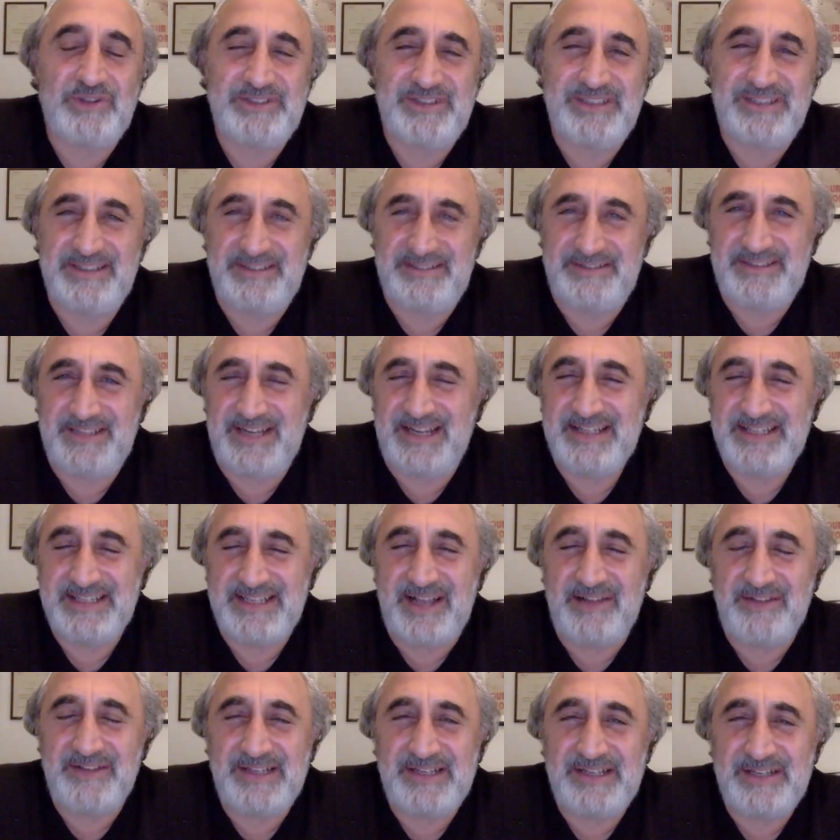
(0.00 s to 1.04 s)
did, did I
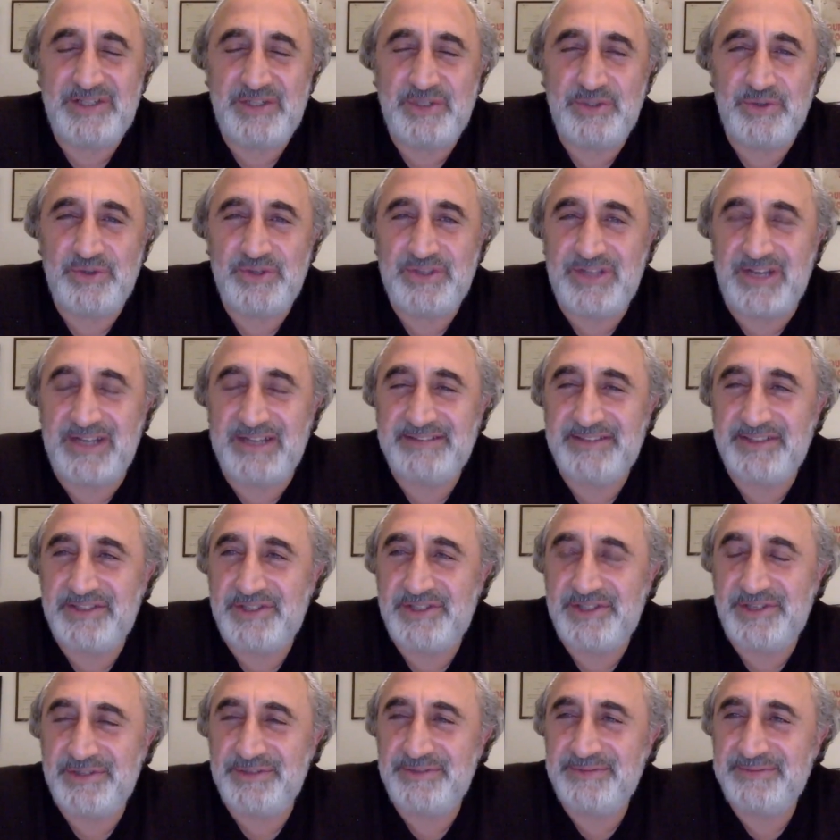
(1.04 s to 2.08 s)
sound like a pseudoscientist
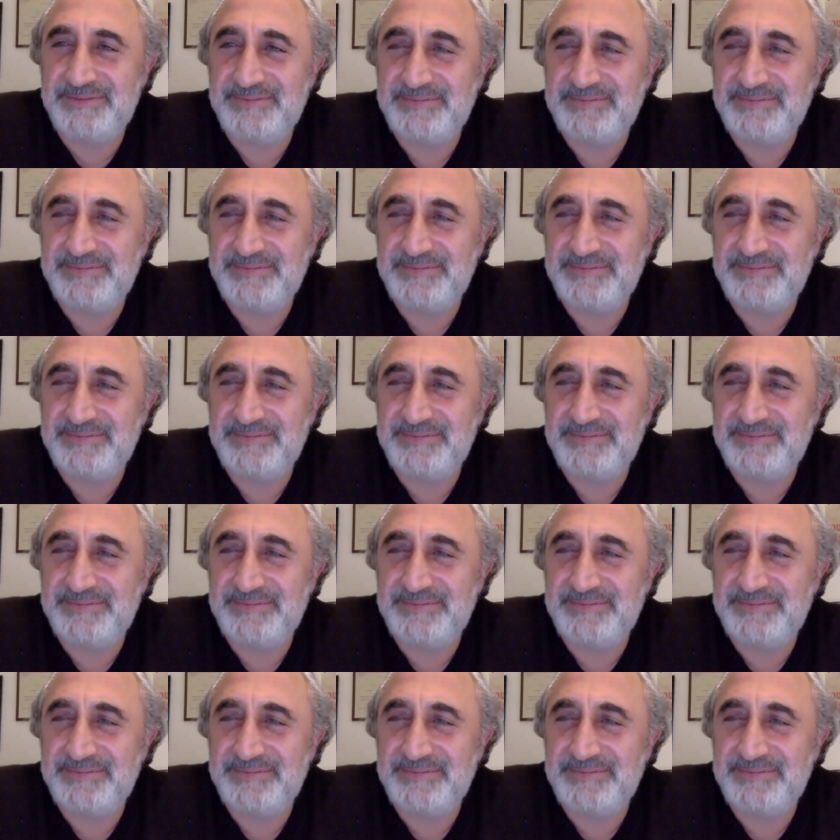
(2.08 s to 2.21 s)
to you?